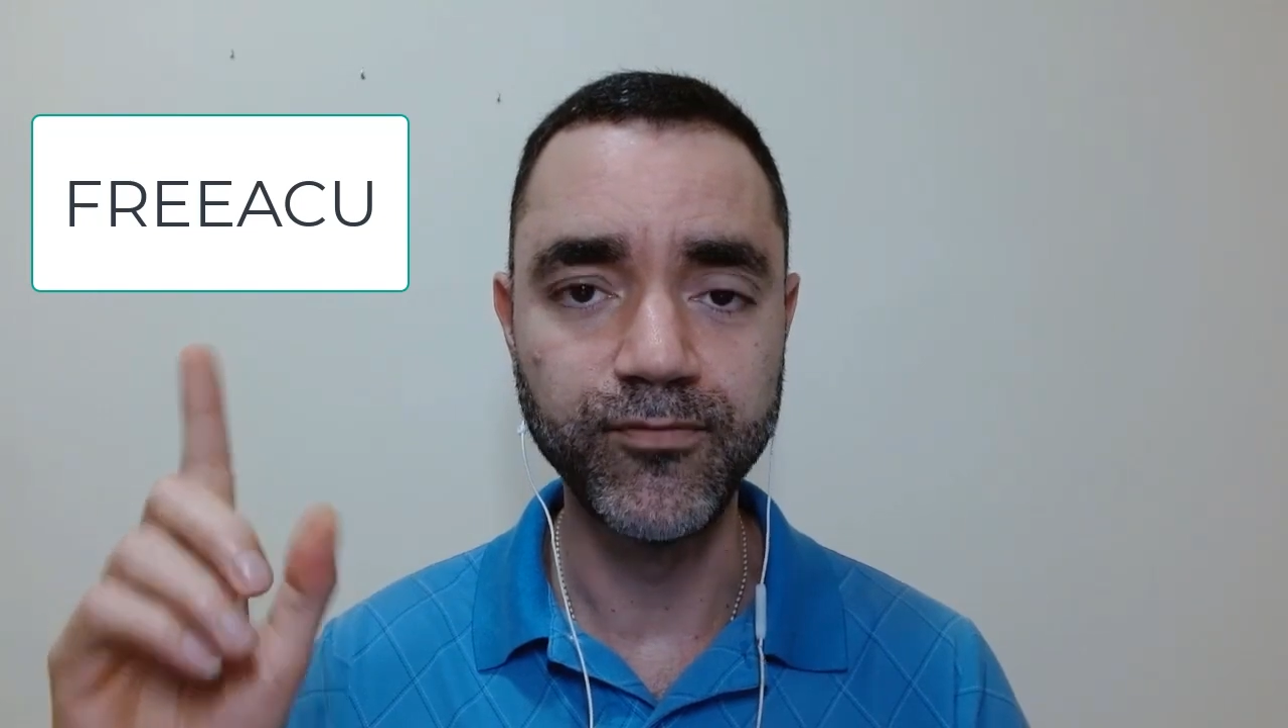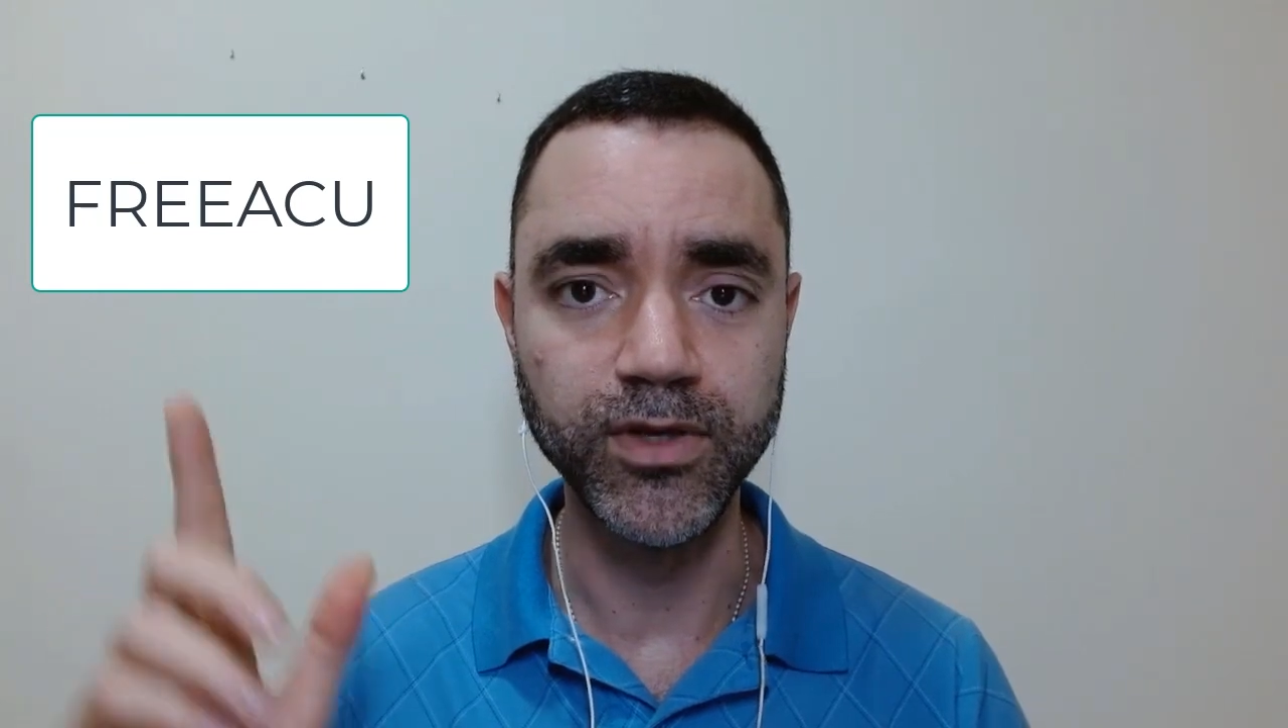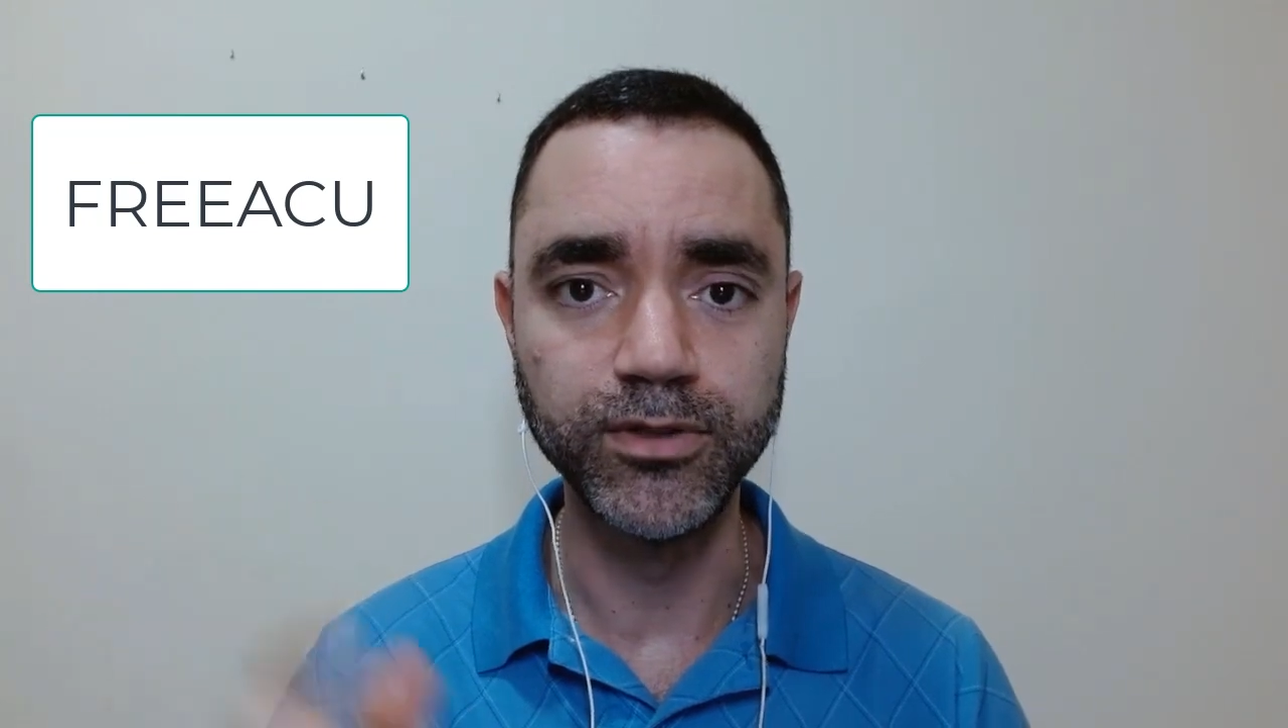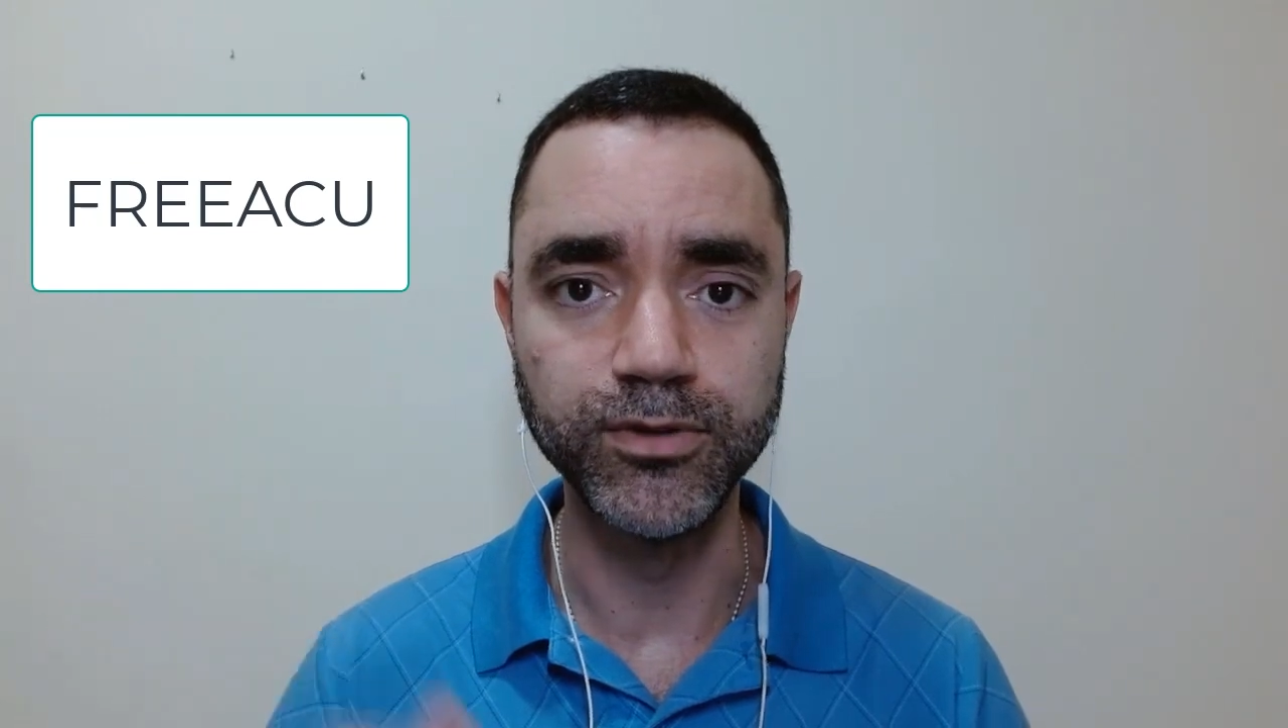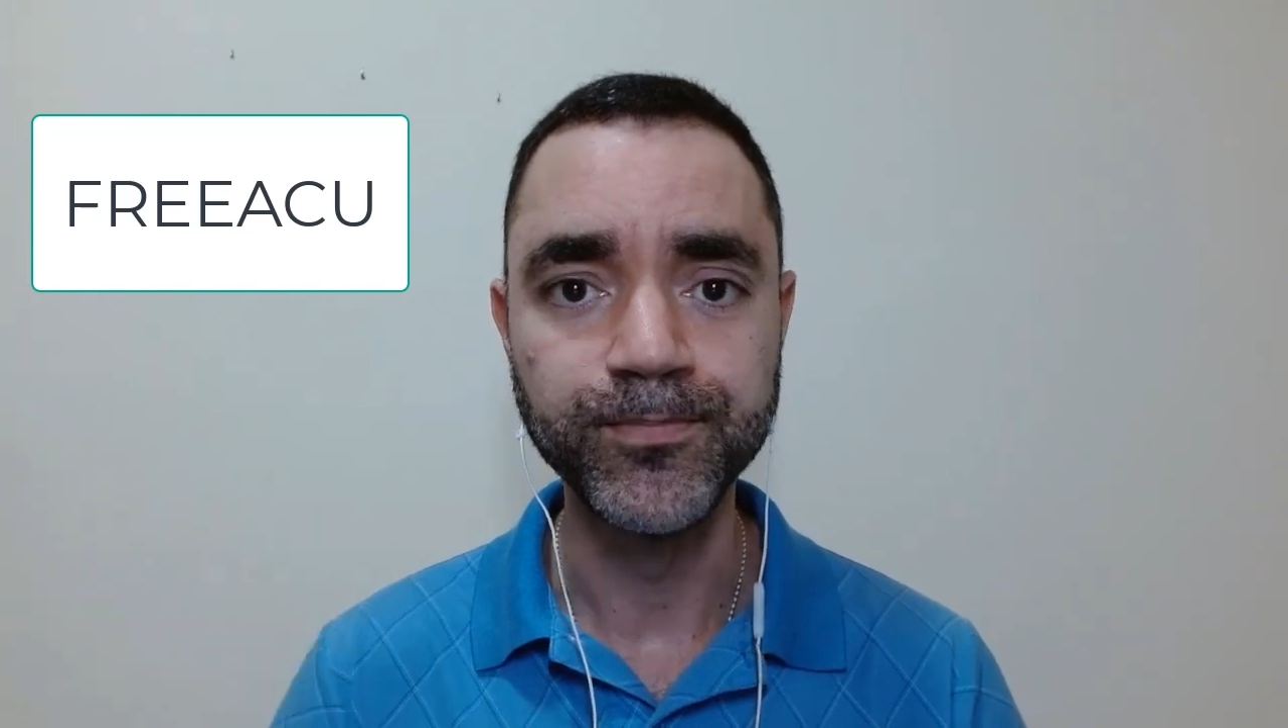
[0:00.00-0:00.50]

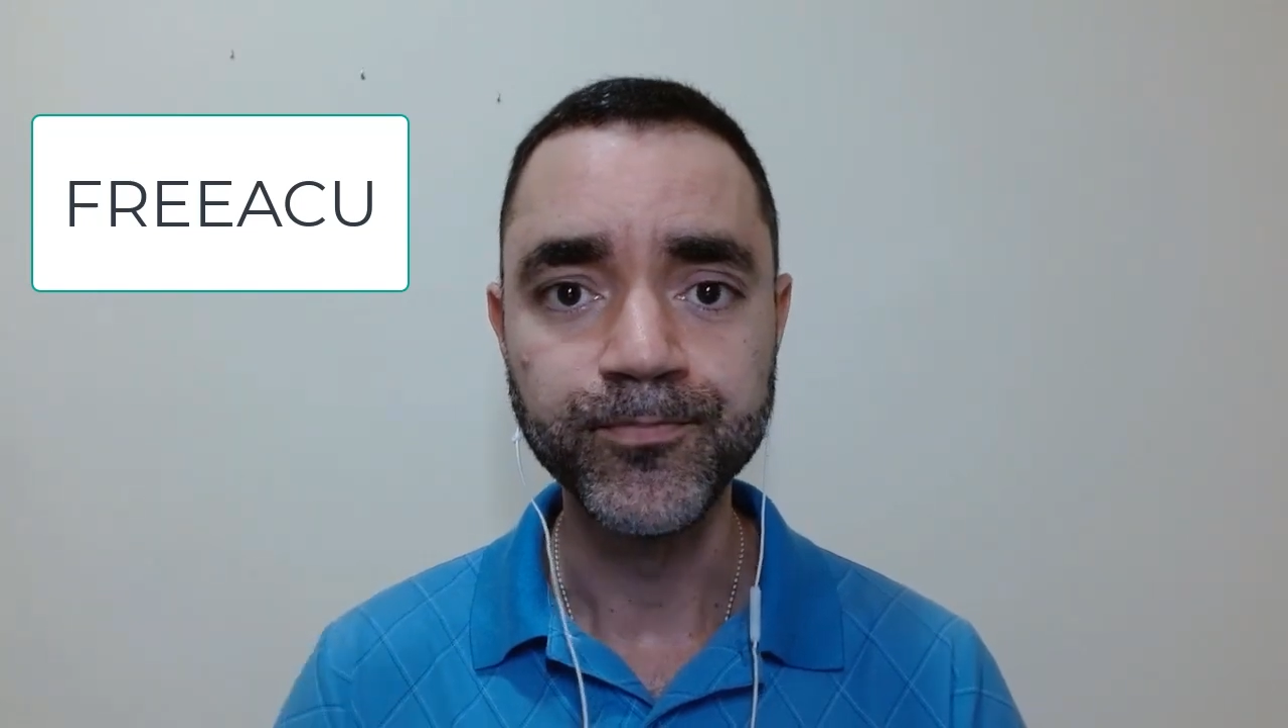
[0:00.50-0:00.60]
video.